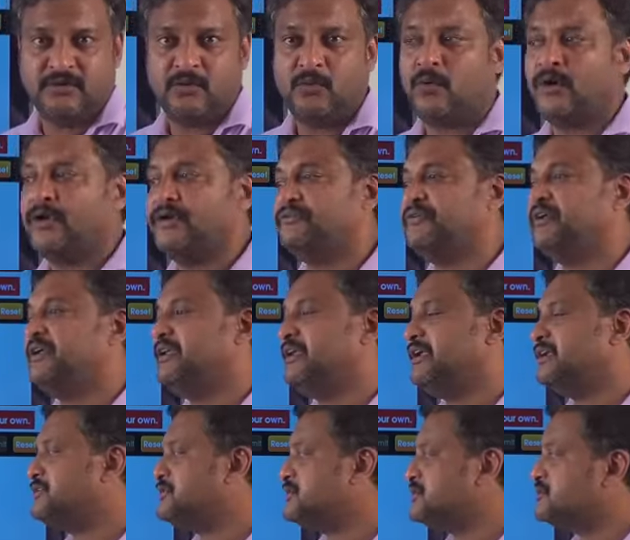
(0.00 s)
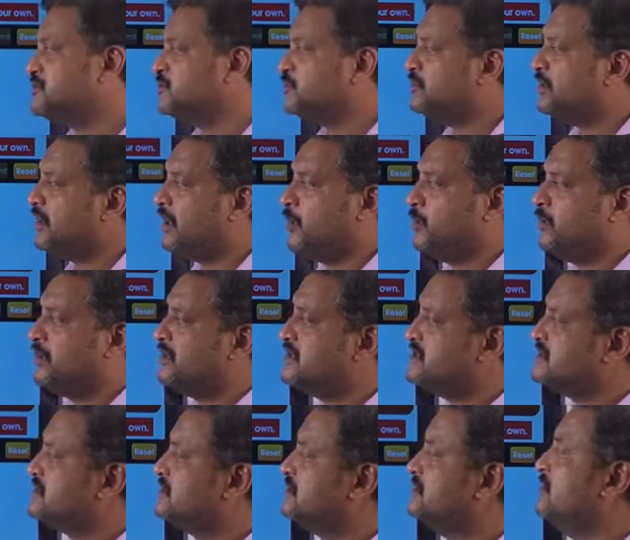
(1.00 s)
What we need to do now
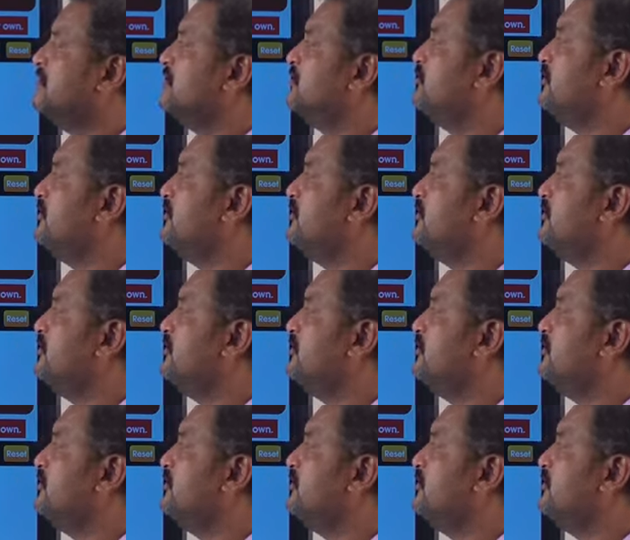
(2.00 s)
is,